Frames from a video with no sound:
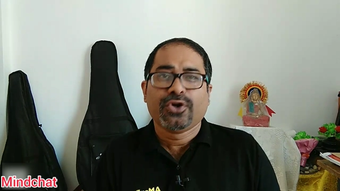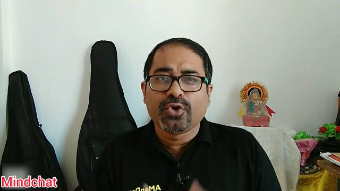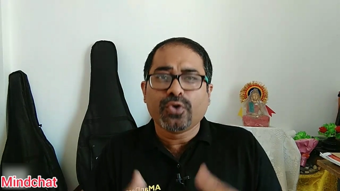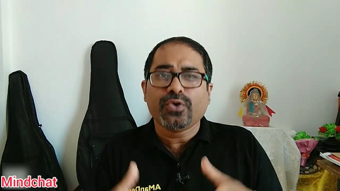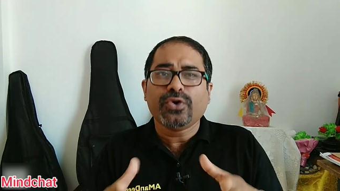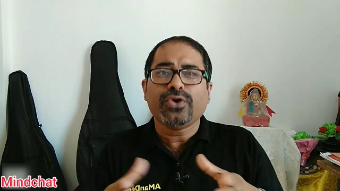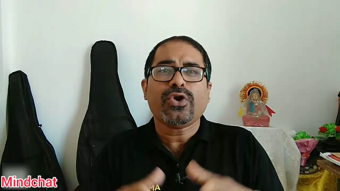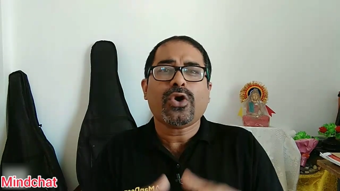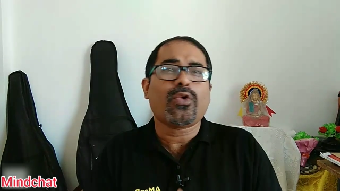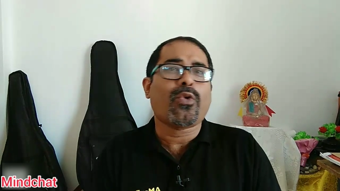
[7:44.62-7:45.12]

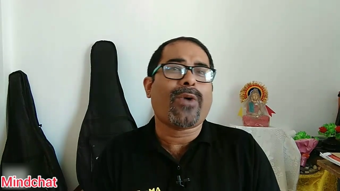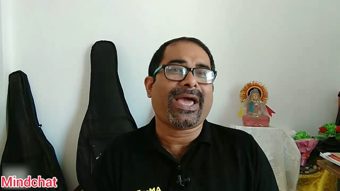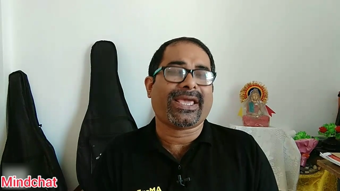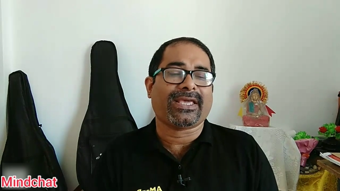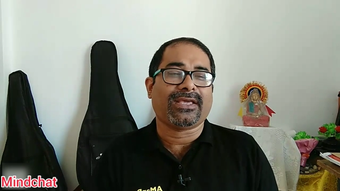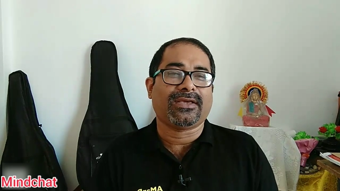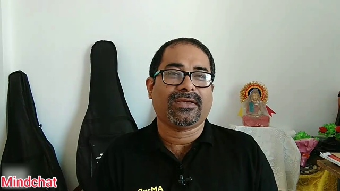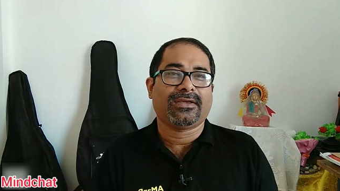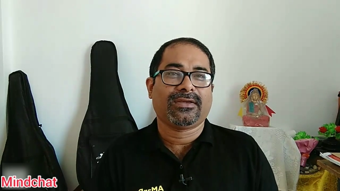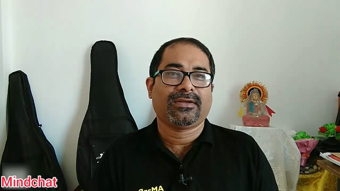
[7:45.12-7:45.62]
Do you know
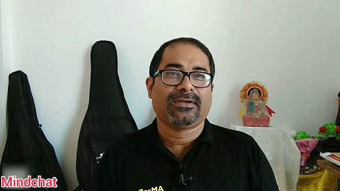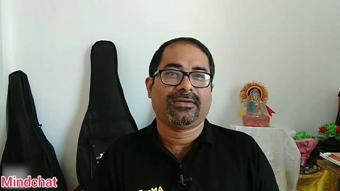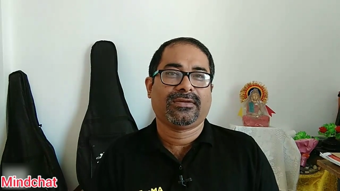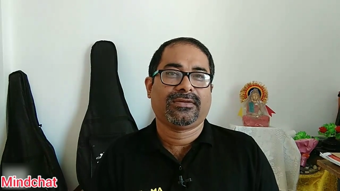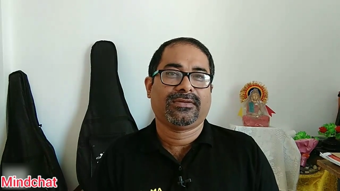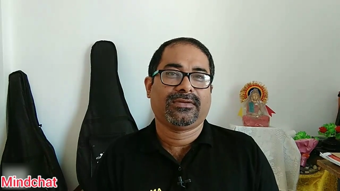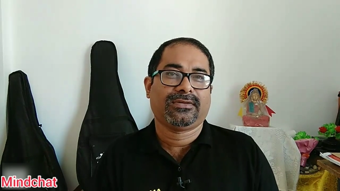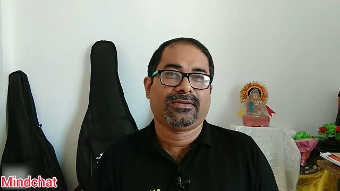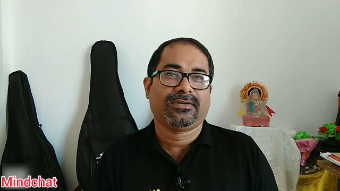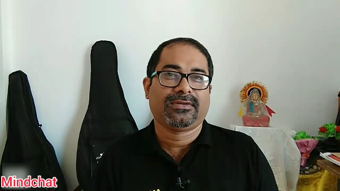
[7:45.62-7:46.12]
why?
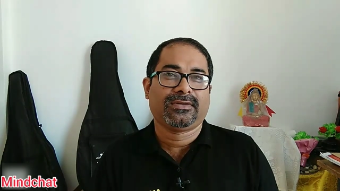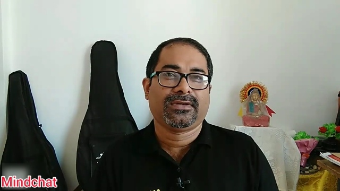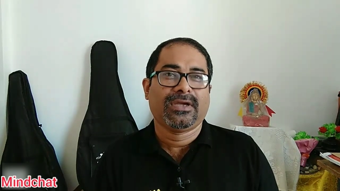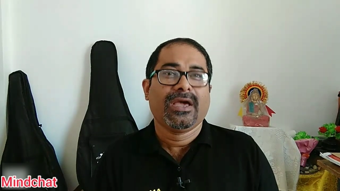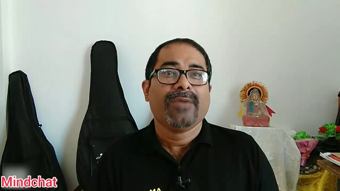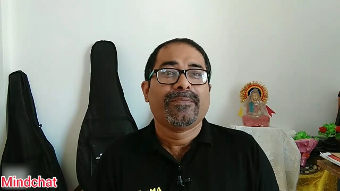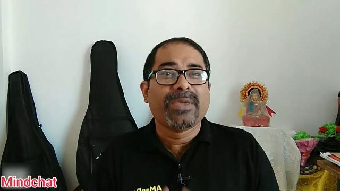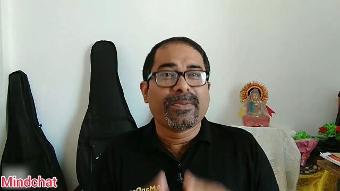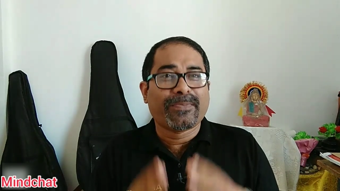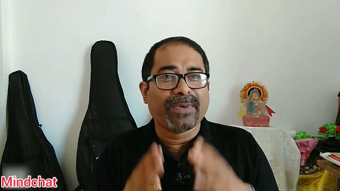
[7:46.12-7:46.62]

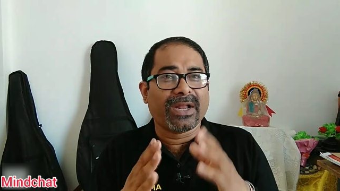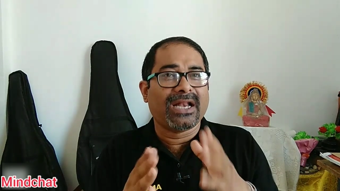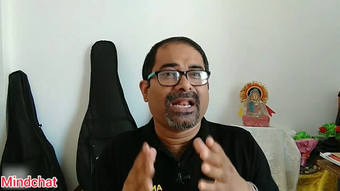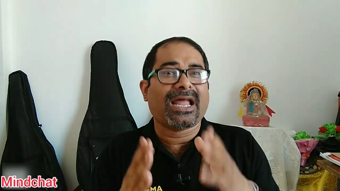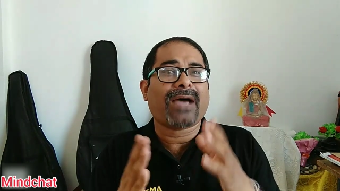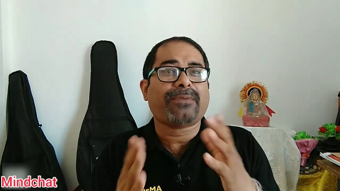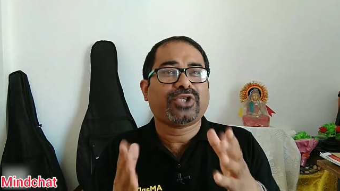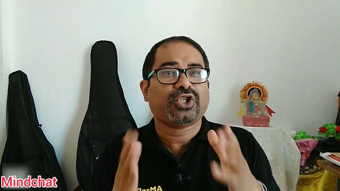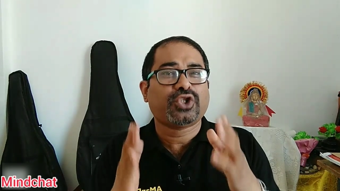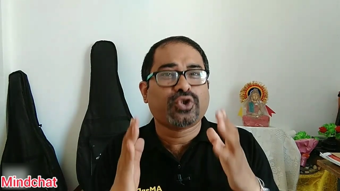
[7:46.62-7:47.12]
People
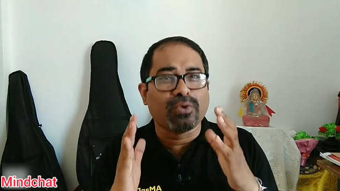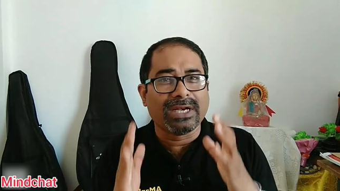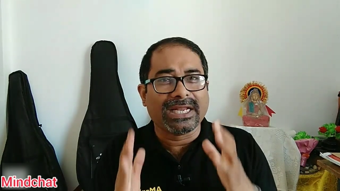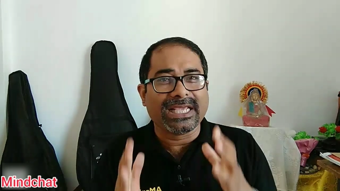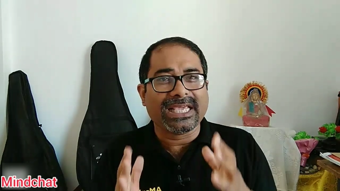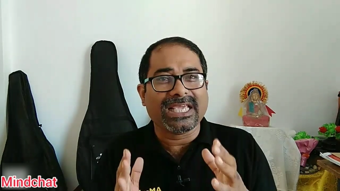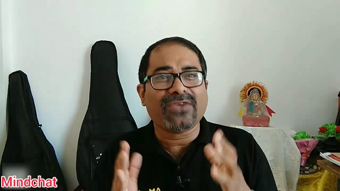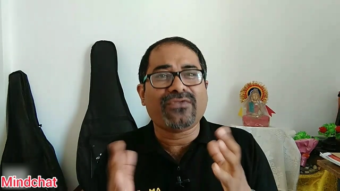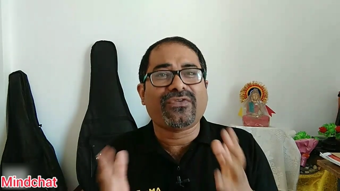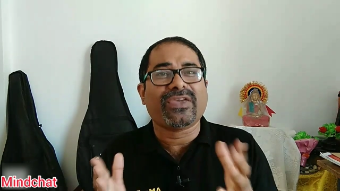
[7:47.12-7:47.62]
love to
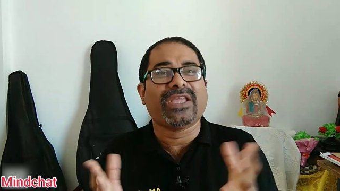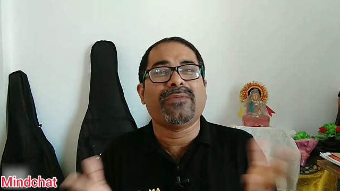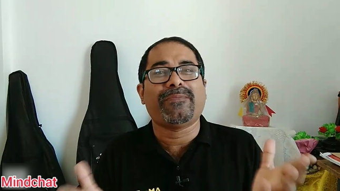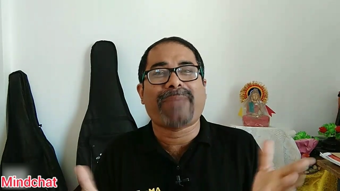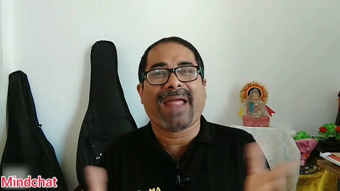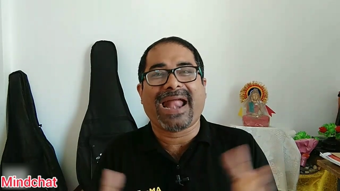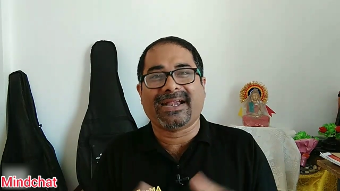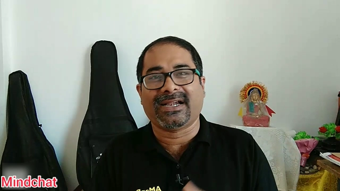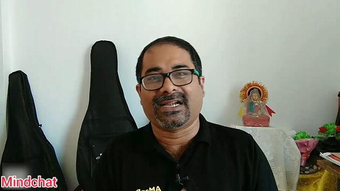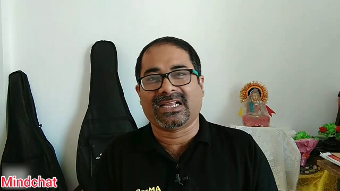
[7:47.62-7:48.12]
live
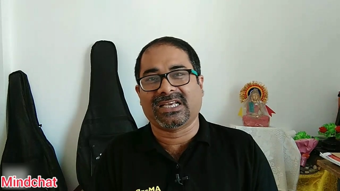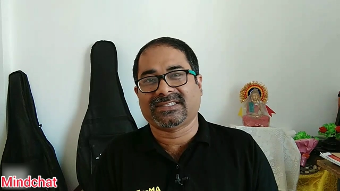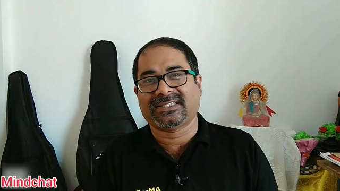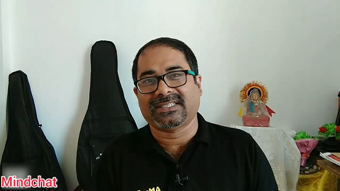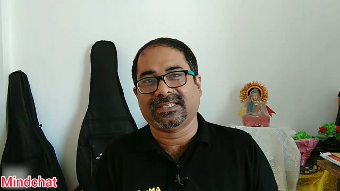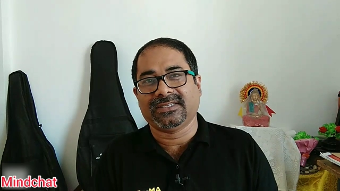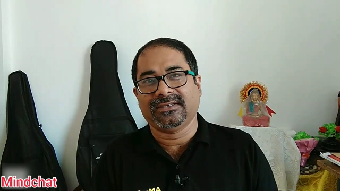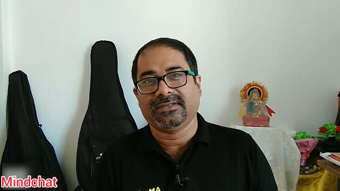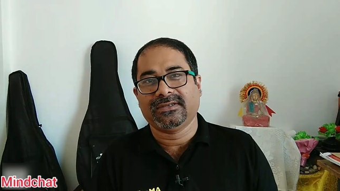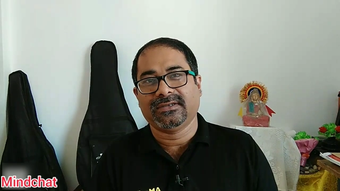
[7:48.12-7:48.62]
in
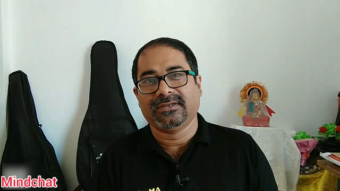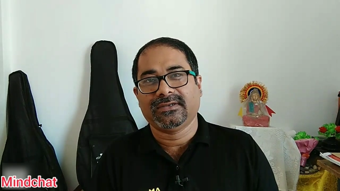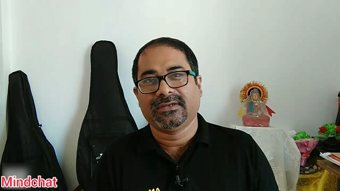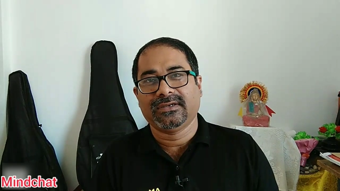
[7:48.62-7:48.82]
fantasy,